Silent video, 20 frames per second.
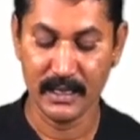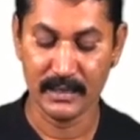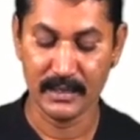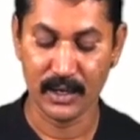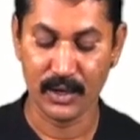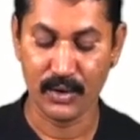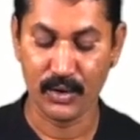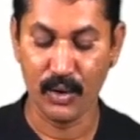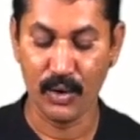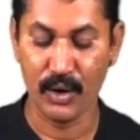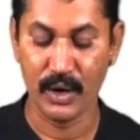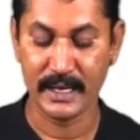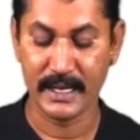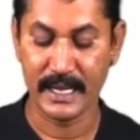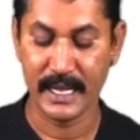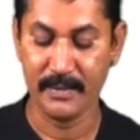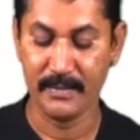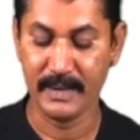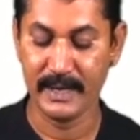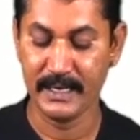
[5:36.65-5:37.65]
The code
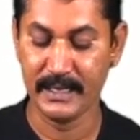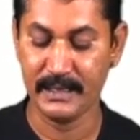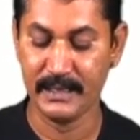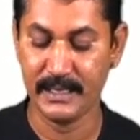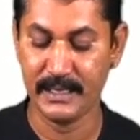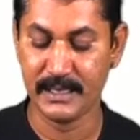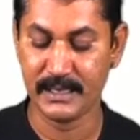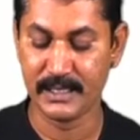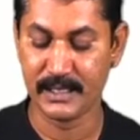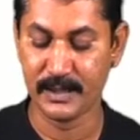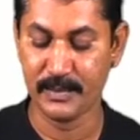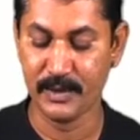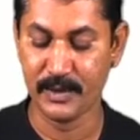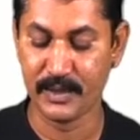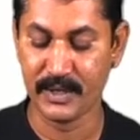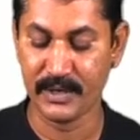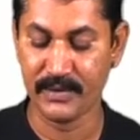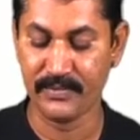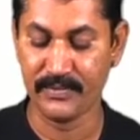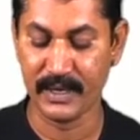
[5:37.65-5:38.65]
can be
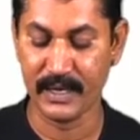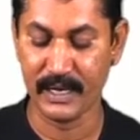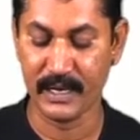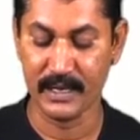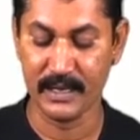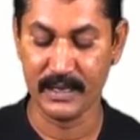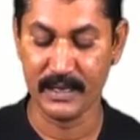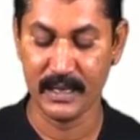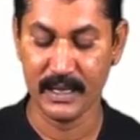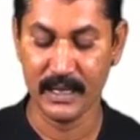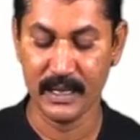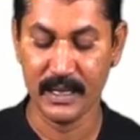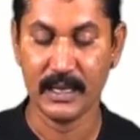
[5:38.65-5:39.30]
distributed freely.